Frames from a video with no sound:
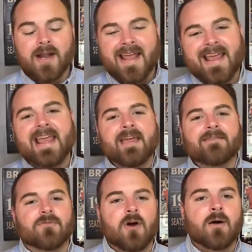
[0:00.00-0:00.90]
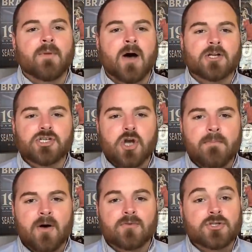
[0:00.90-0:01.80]
heave from Joe
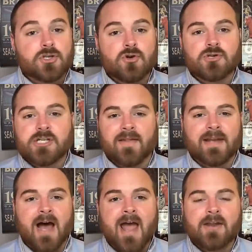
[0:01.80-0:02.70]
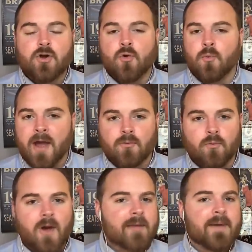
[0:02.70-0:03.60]
Milton to Jalen Hyatt, who ran
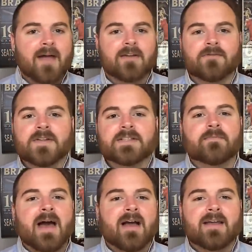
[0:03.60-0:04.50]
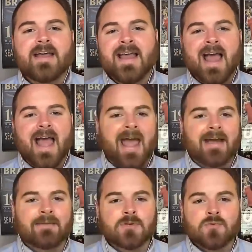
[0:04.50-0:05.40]
right by the defensive back
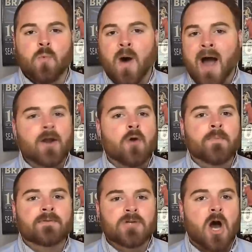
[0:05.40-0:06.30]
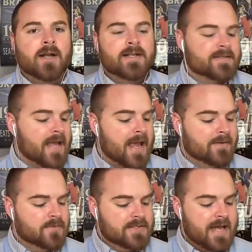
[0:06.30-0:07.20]
and was wide open, caught it,
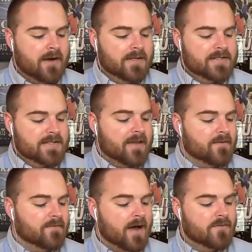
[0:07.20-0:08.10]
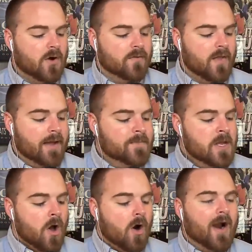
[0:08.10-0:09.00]
and was down inside the five-yard line.
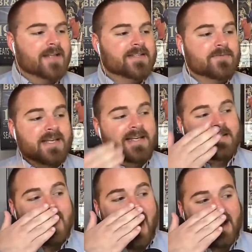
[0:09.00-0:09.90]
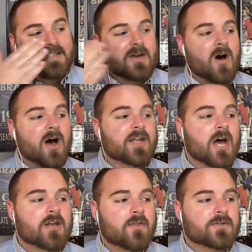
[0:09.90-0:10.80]
All right, so Tennessee adds on
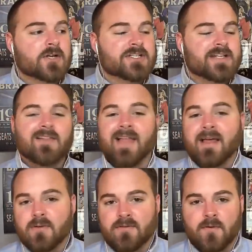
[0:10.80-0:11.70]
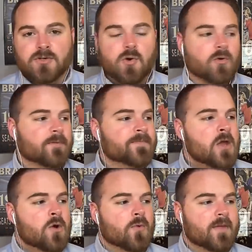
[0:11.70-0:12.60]
another touchdown later in the first quarter.
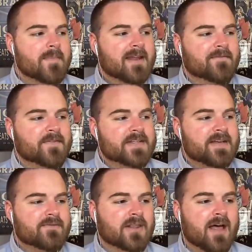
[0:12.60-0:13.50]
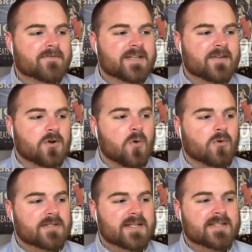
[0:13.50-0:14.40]
With a minute 57 left in the
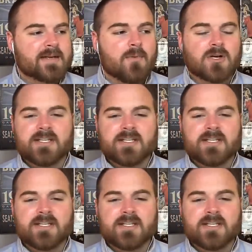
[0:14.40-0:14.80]
quarter, Tennessee marched